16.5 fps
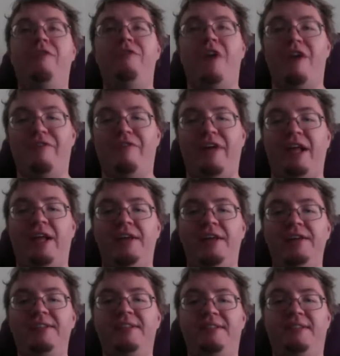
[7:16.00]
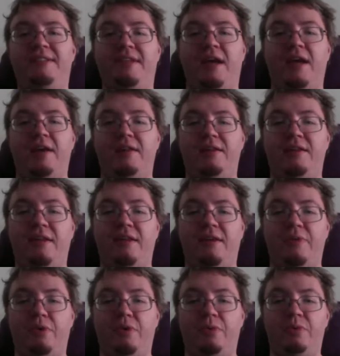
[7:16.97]
novellas, and they
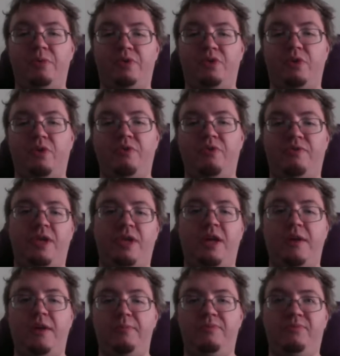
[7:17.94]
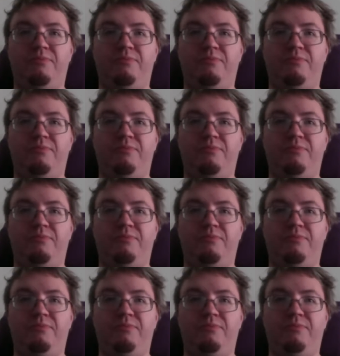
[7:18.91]
were sort of it